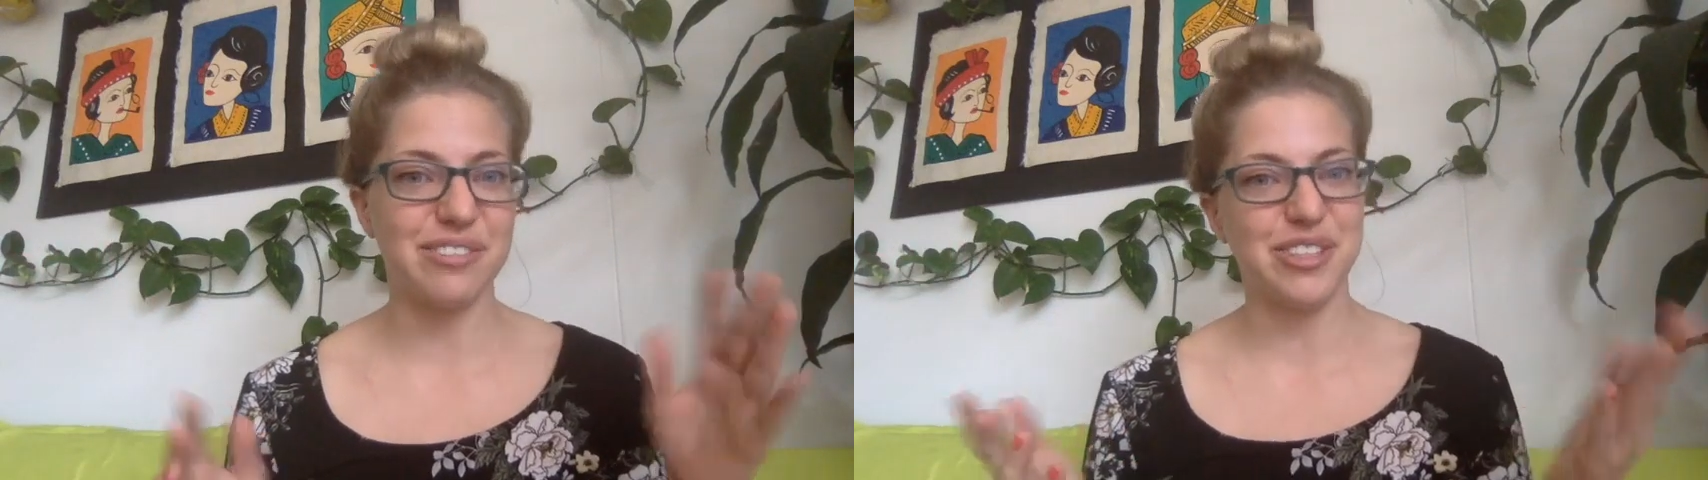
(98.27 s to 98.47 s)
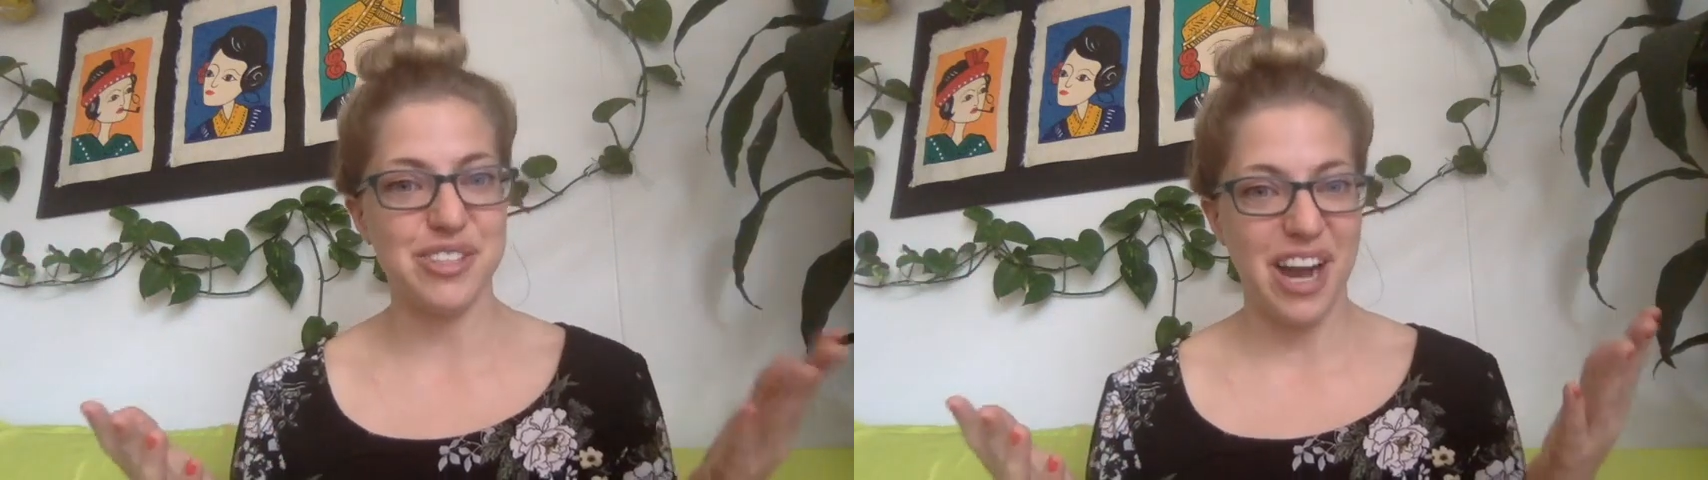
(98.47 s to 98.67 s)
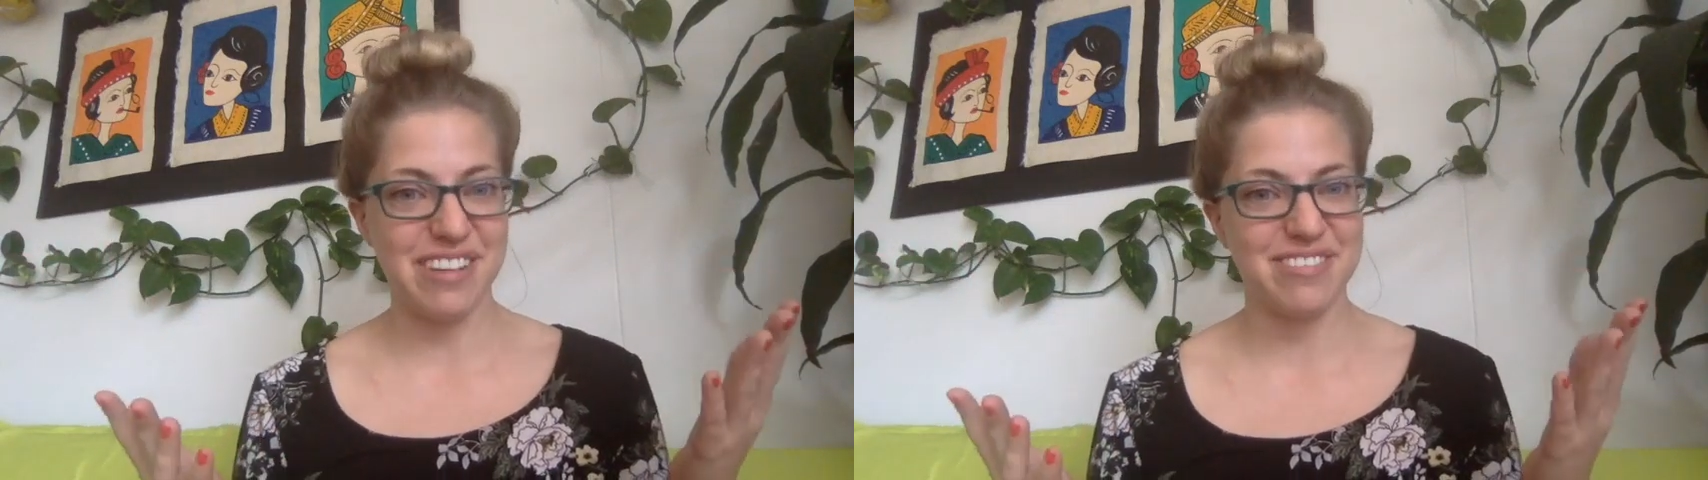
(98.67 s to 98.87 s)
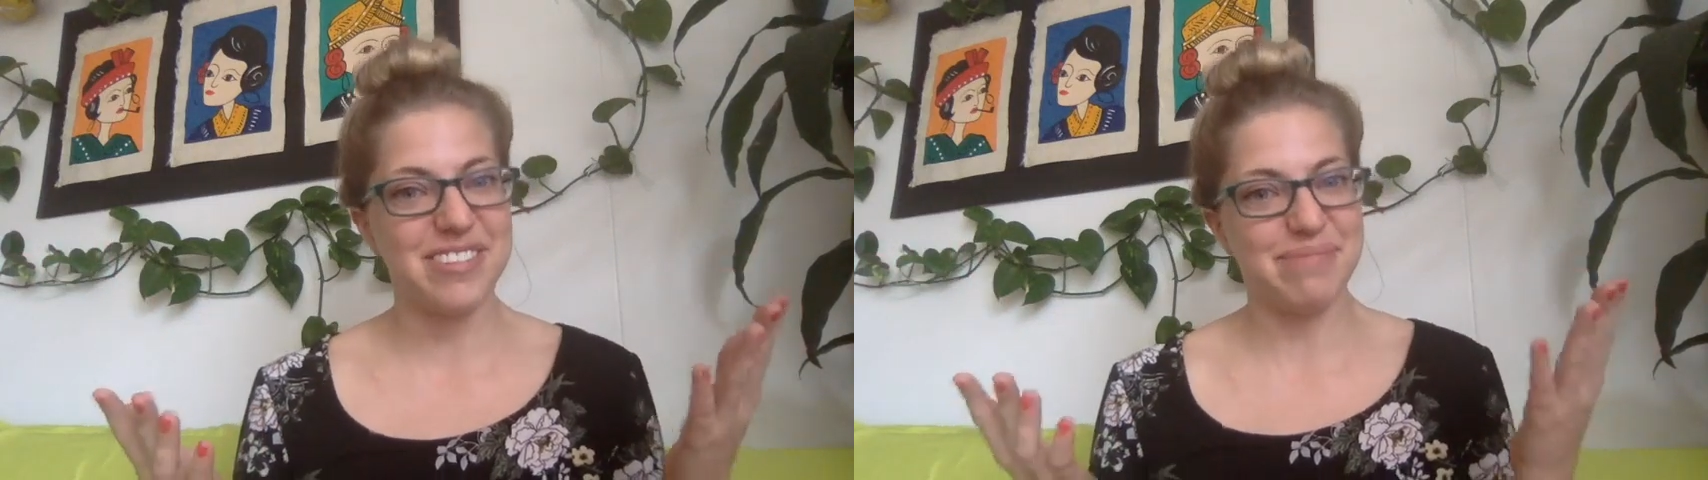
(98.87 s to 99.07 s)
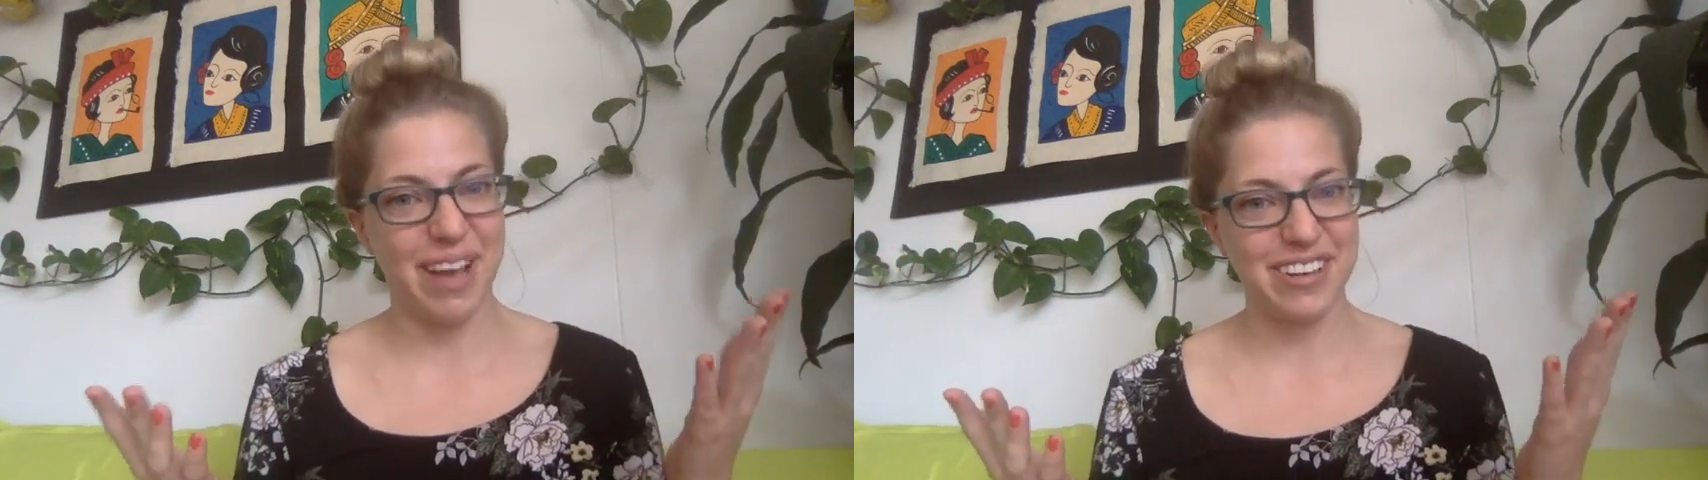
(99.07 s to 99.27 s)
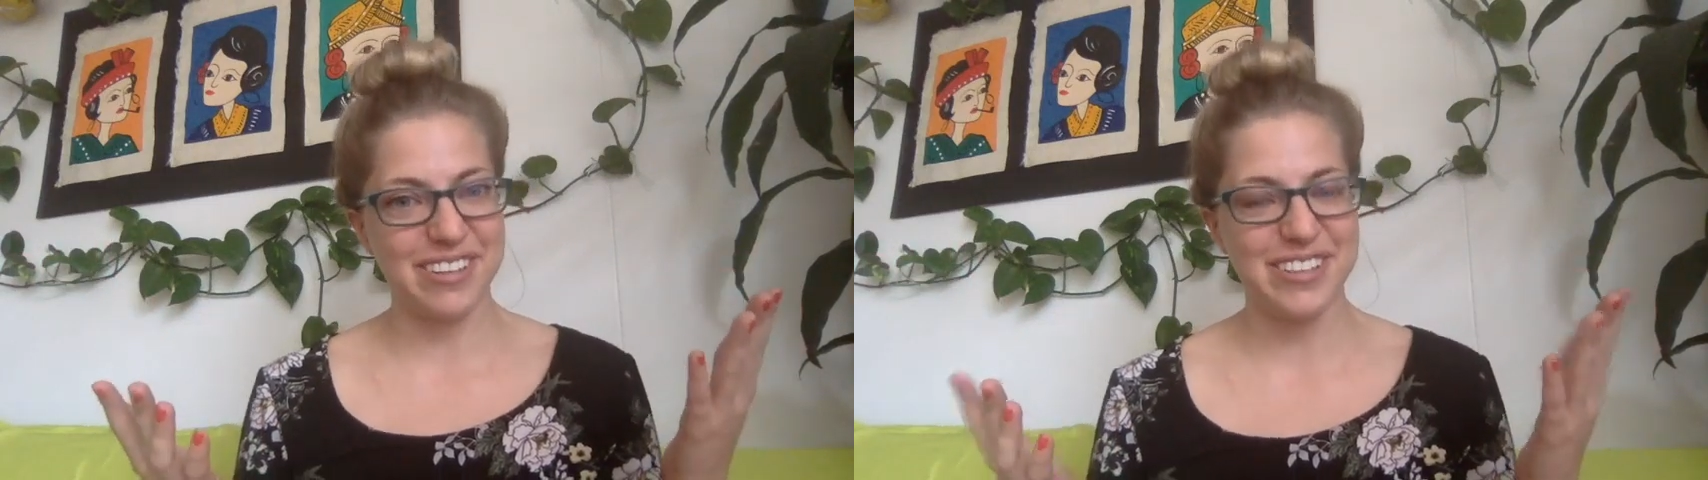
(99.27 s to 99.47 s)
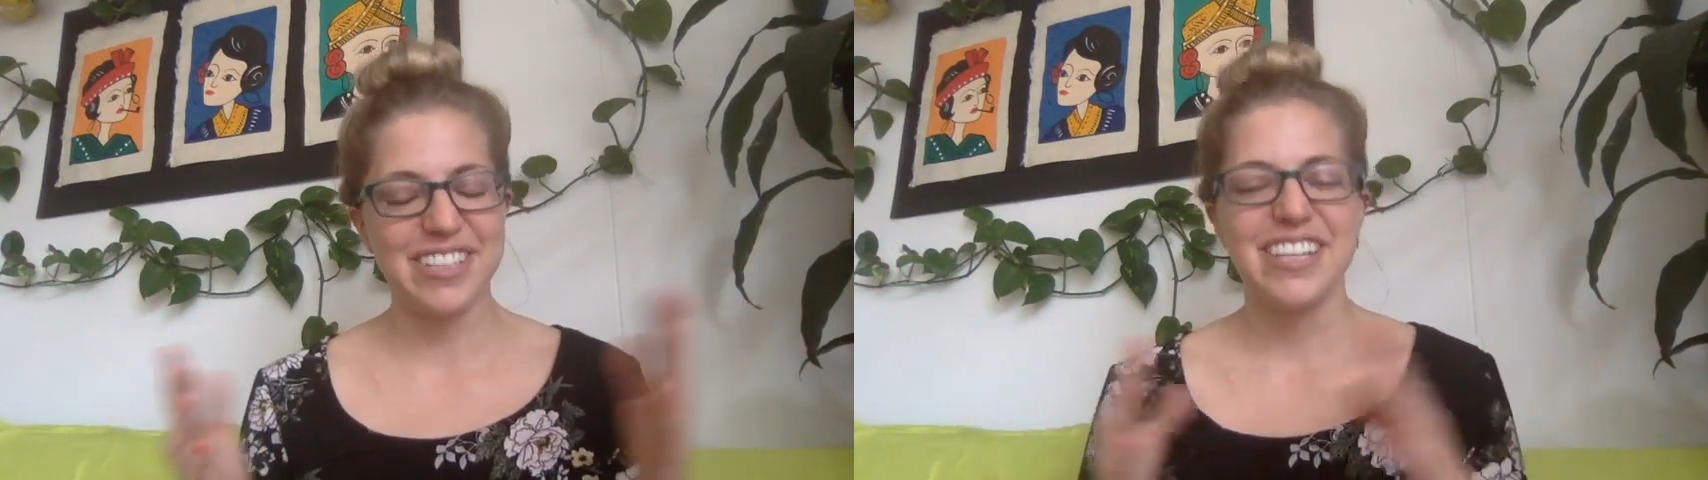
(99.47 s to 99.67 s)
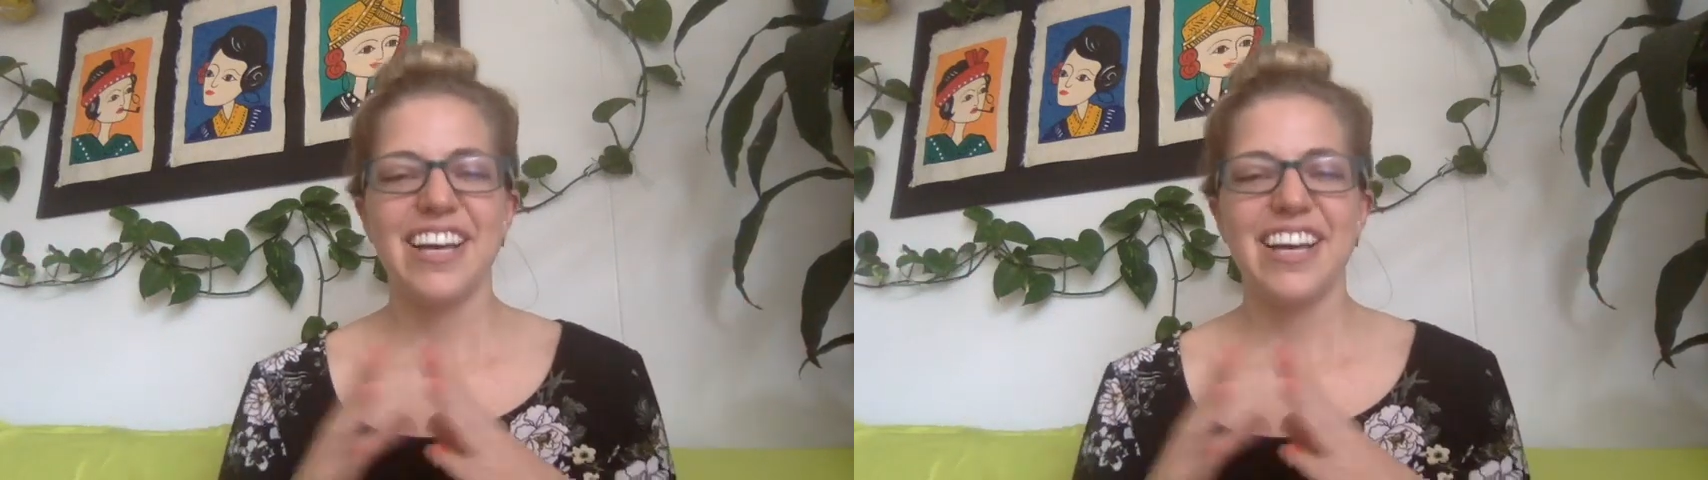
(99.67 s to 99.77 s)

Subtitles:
if you drive manual.